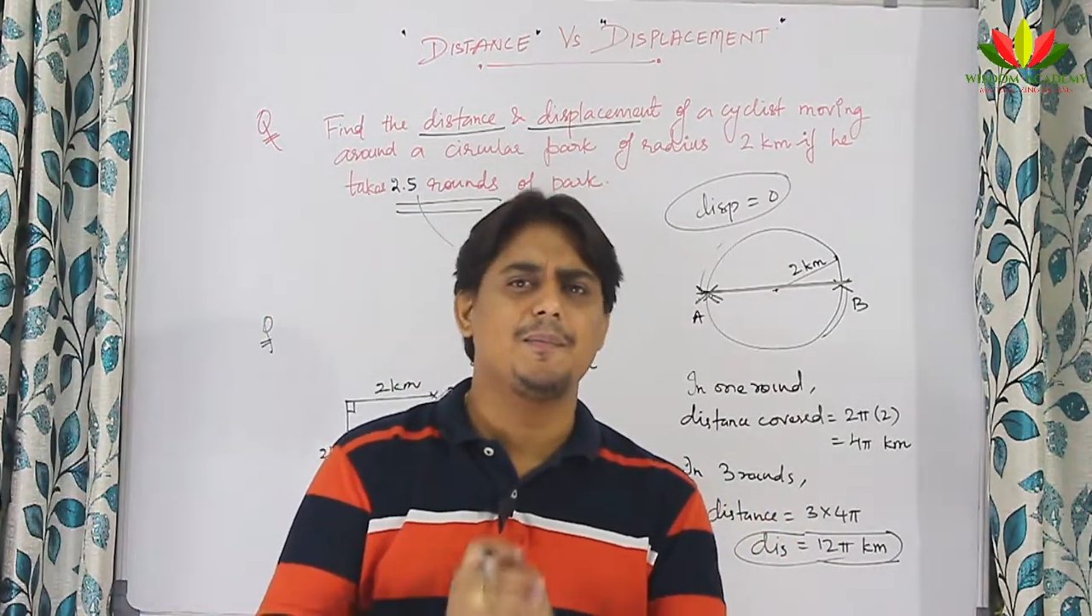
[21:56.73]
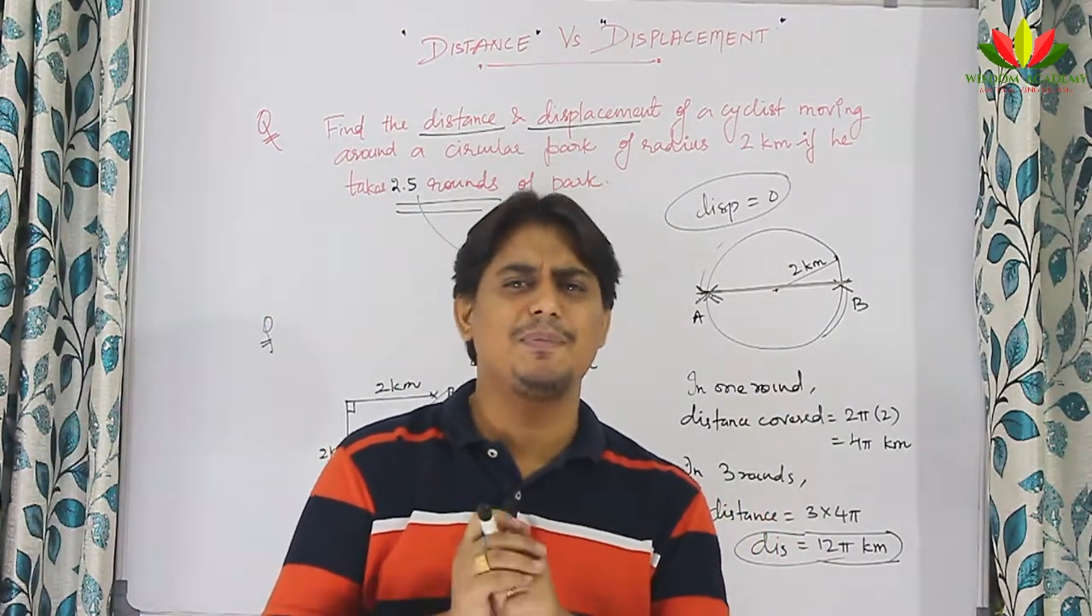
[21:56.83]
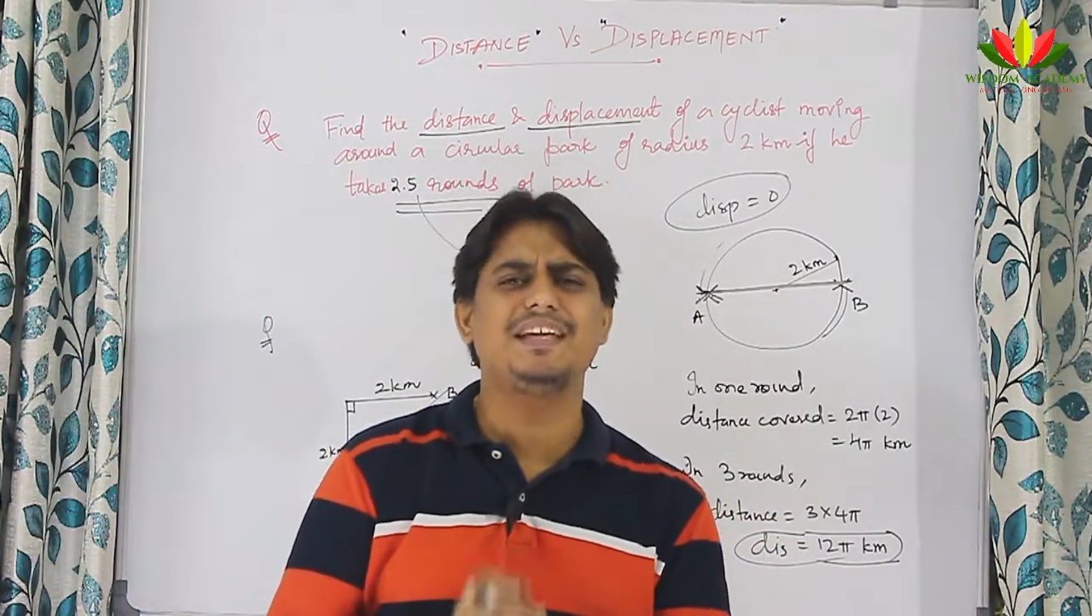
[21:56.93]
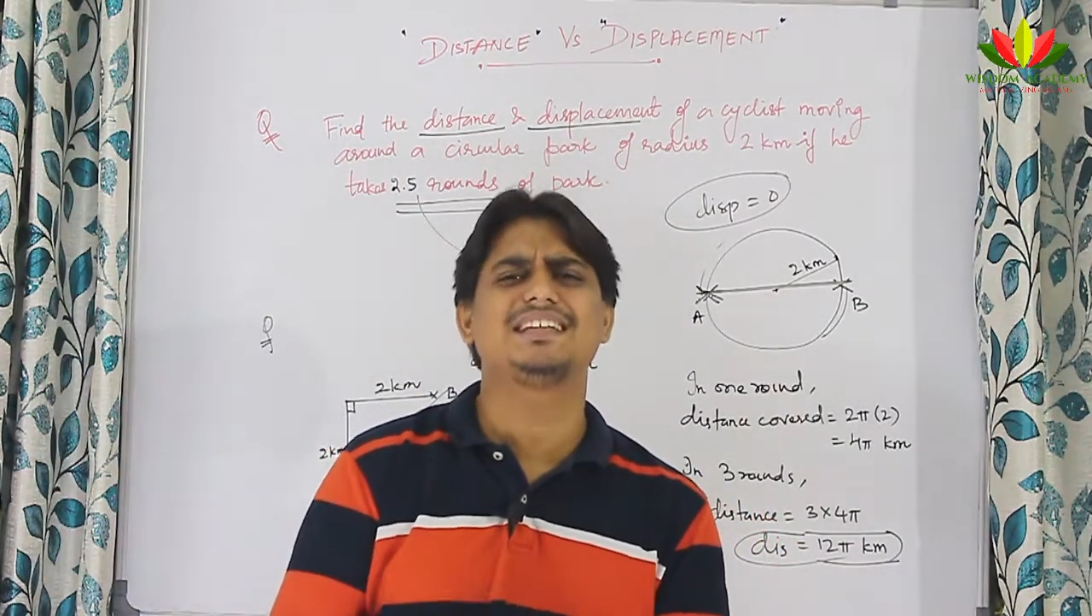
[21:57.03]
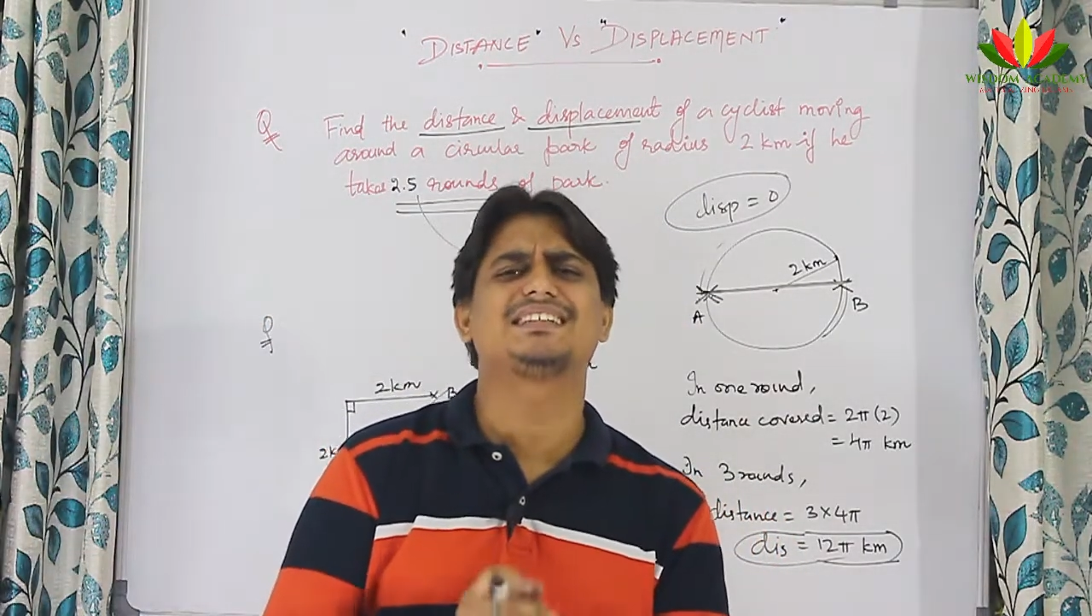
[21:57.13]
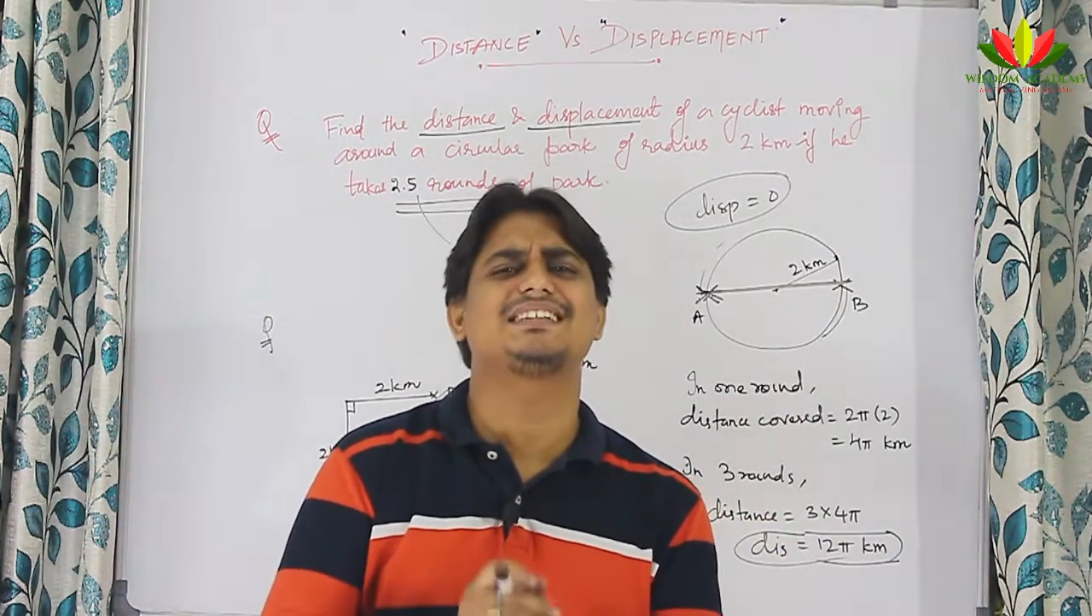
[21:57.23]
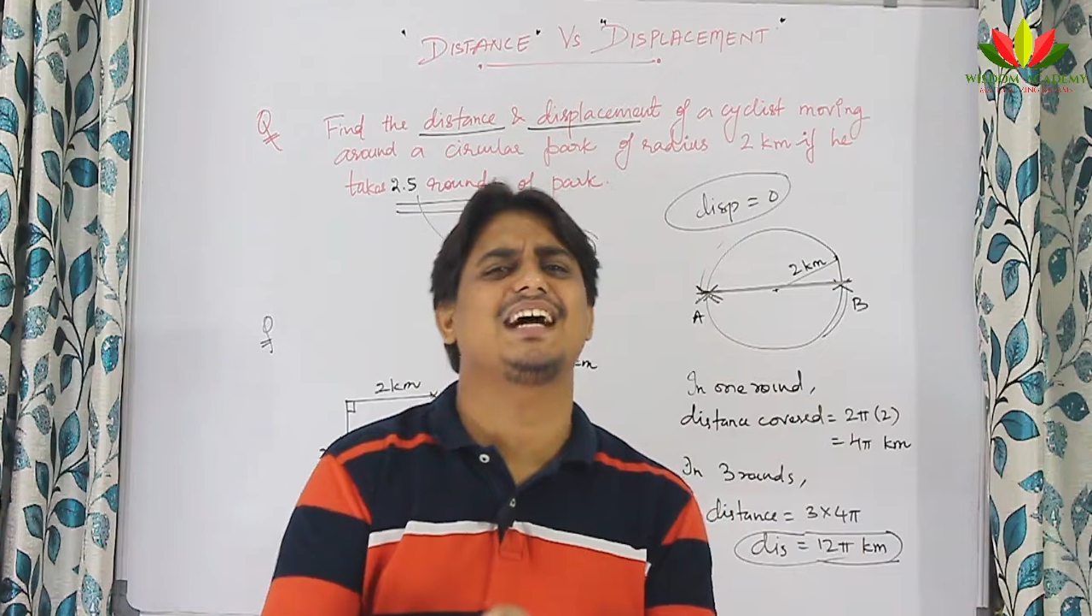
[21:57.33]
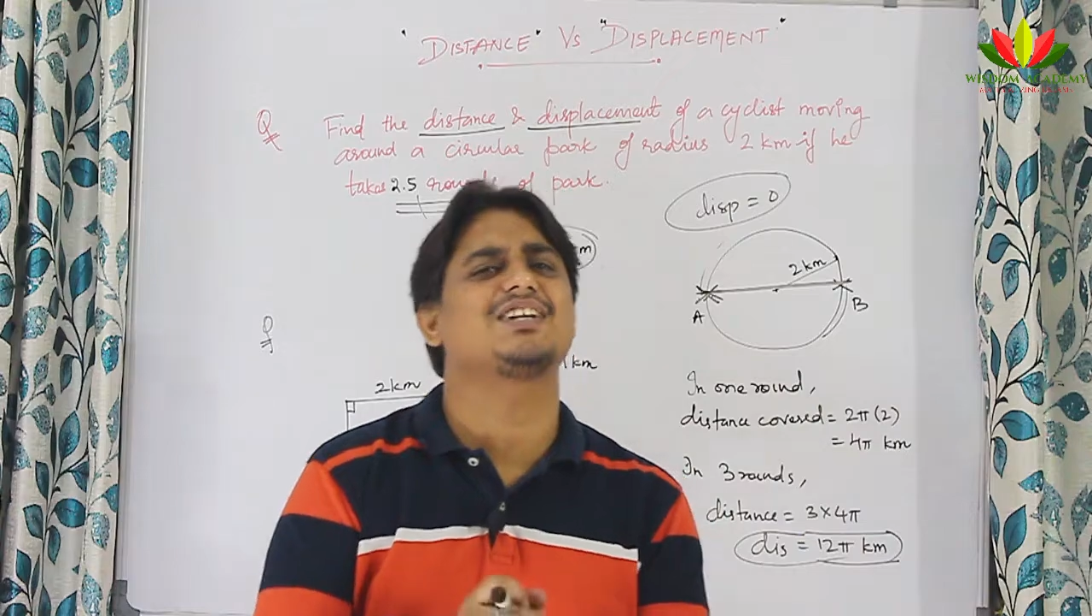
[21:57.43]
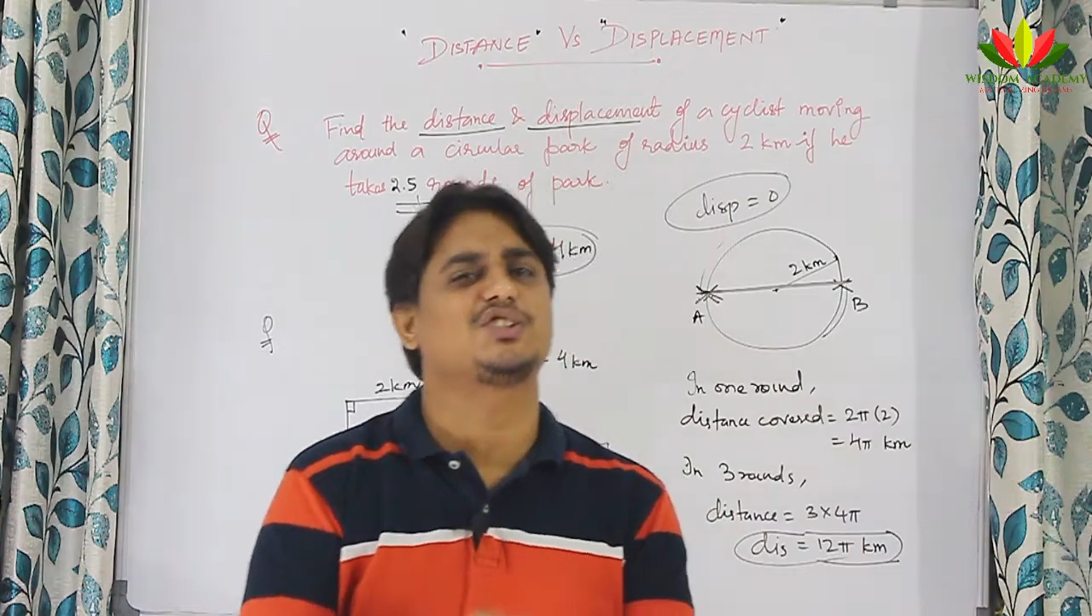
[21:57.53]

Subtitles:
Please start